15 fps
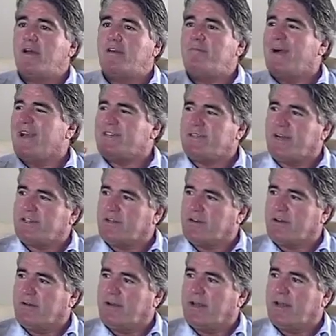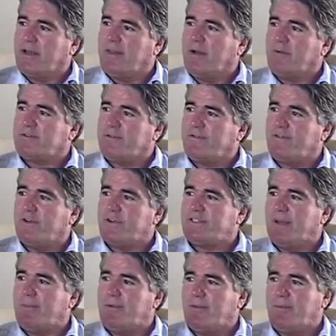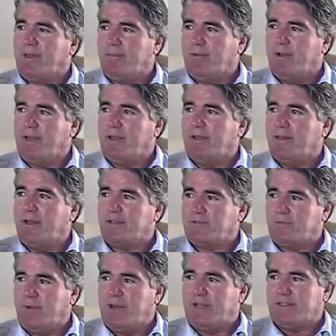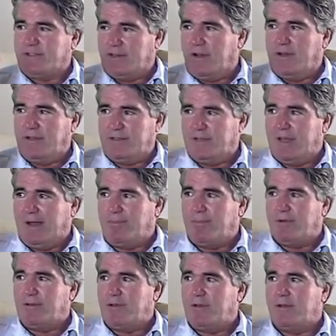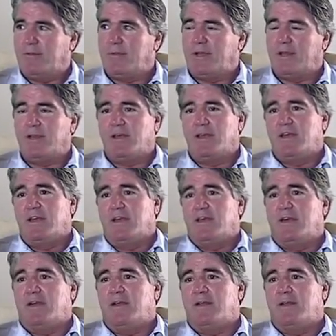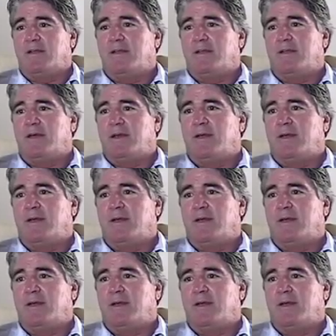of my international career, and that was the first step of the big money. That's when it started to happen, you know what I mean? And